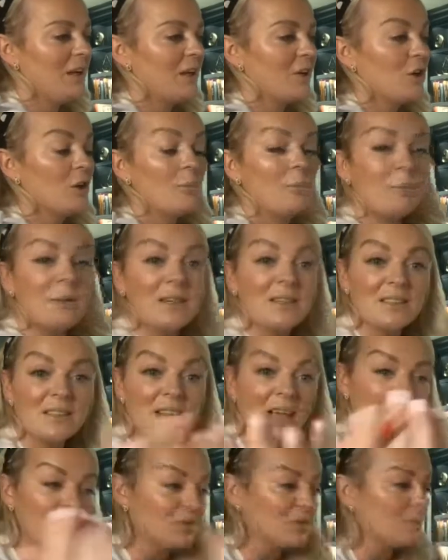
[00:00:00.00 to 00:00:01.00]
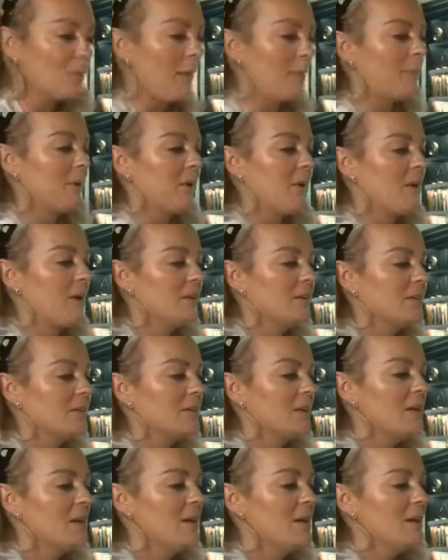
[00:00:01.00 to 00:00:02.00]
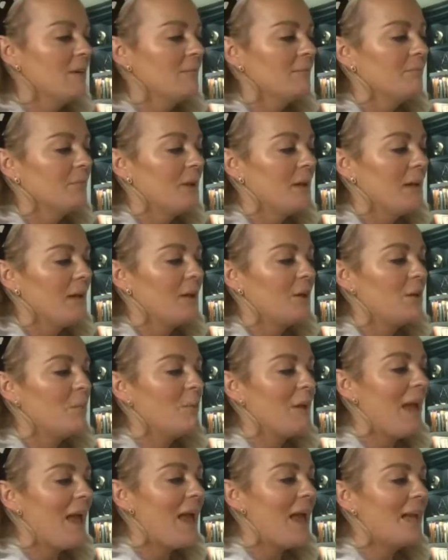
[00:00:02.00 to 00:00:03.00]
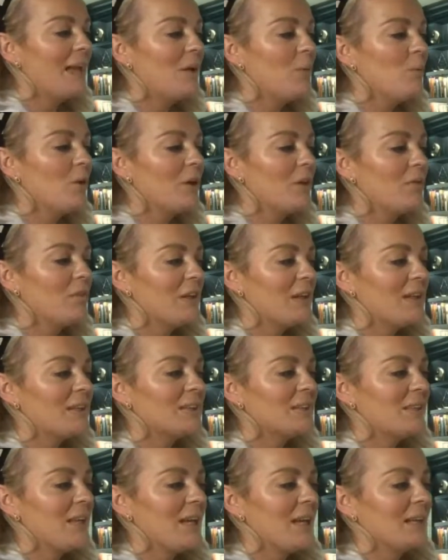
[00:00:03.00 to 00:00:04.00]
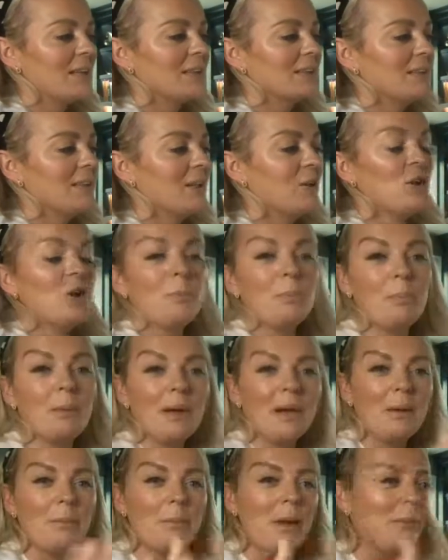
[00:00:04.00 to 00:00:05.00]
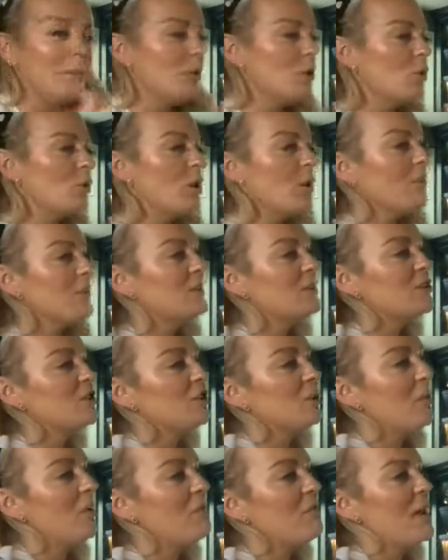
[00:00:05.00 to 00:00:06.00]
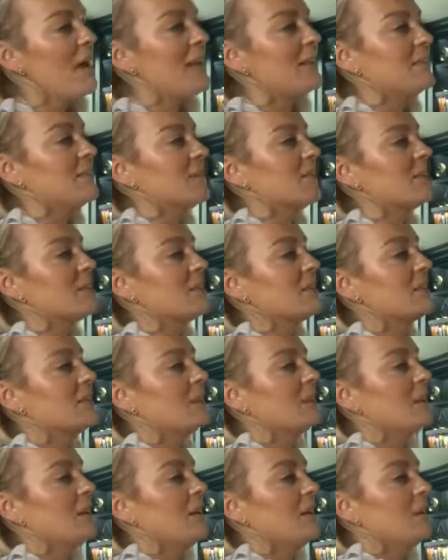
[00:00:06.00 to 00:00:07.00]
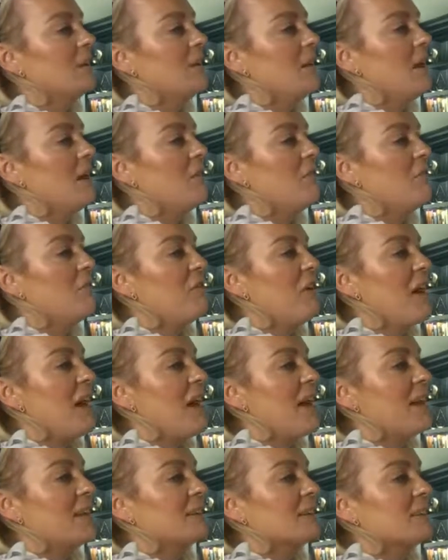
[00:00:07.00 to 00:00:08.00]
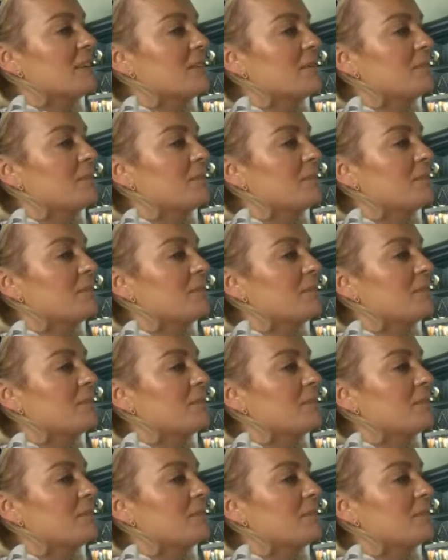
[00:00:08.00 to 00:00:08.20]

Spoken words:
it could be sales webinars. It could be any one of these things. It could be maybe you're going to do events and fairs